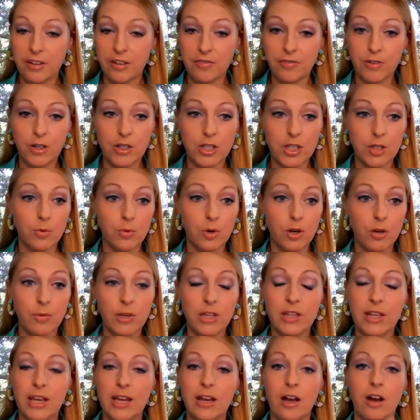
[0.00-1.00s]
to that first
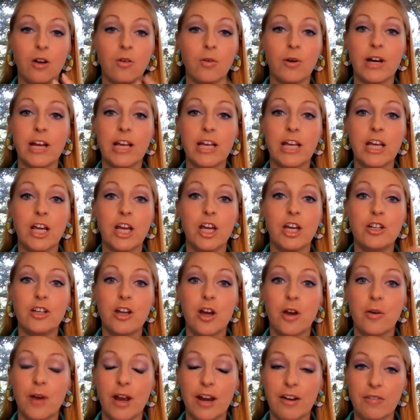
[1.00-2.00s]
appointment, they already
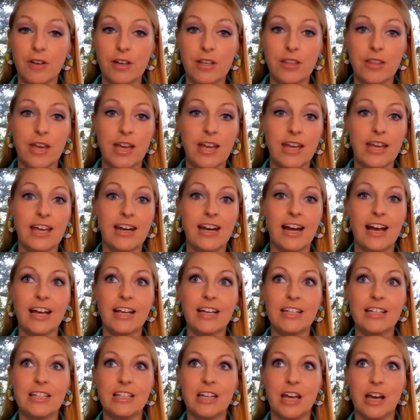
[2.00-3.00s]
know everything, and I
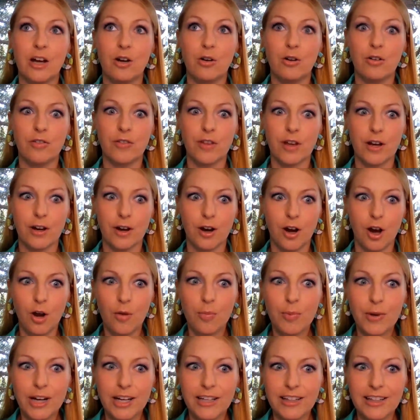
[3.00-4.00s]
can tell if they're
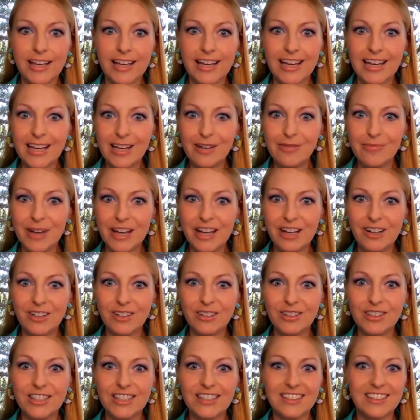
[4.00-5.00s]
opening the
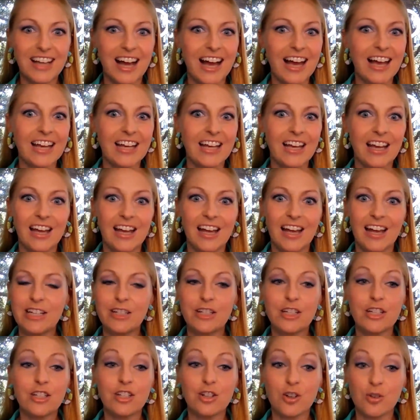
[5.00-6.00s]
emails, like,
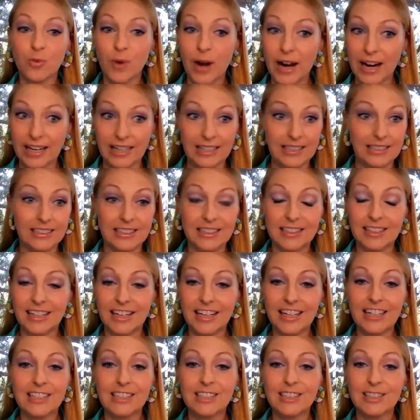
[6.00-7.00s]
it's just great.
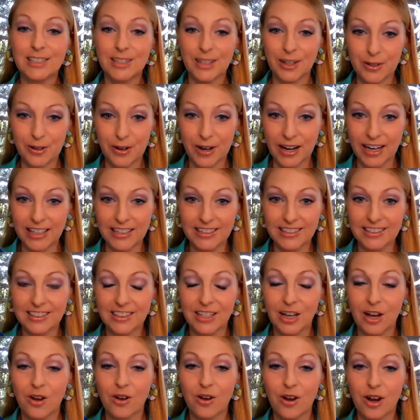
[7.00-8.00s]
It is so great.
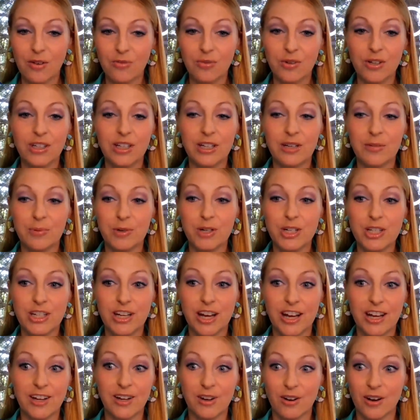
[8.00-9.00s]
So I really
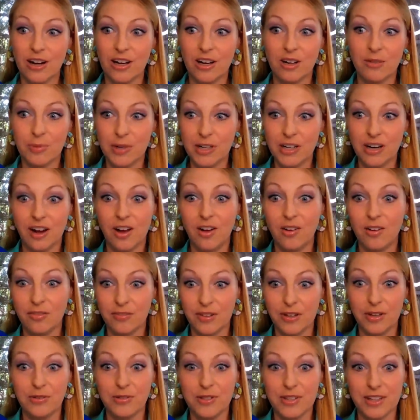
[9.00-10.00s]
appreciate your help in all of
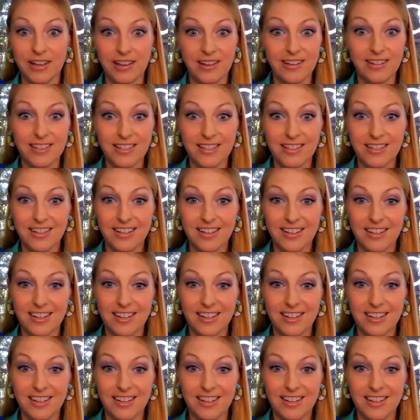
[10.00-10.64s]
those things.